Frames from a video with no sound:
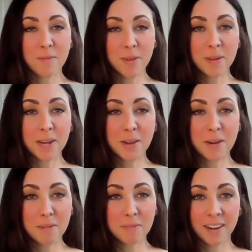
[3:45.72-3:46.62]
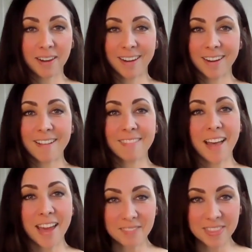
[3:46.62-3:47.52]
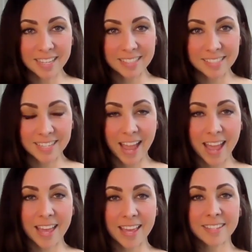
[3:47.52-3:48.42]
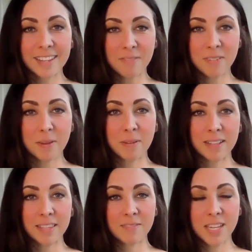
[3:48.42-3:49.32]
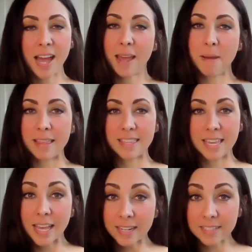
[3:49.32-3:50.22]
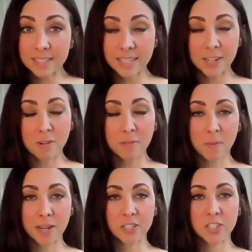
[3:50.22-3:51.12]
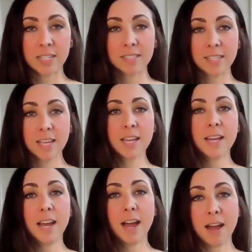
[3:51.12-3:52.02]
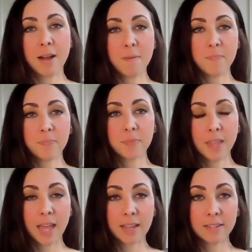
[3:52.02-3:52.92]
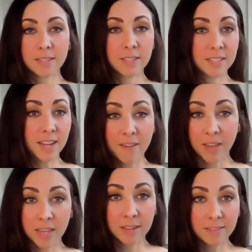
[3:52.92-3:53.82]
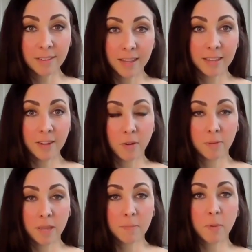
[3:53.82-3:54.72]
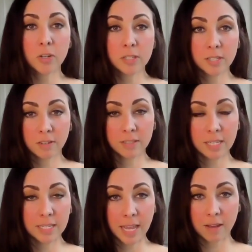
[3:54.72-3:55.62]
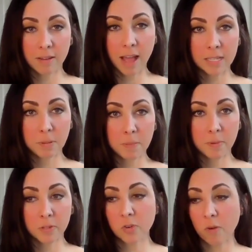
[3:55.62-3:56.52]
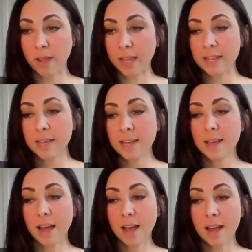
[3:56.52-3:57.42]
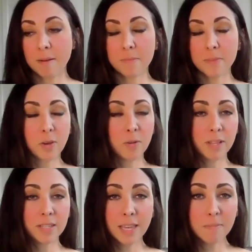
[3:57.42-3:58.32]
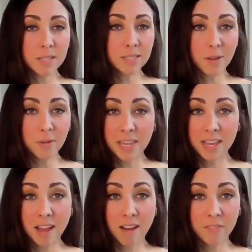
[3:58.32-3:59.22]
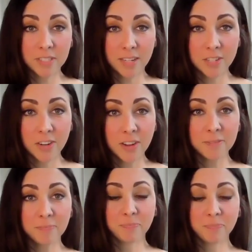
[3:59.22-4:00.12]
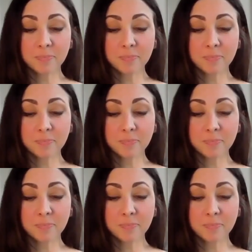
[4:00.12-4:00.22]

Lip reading: we want to go over a lot of things today, and I definitely want to leave time at the end to get over questions and to dive in, in personal detail as people join. So let's keep this low key and conversational.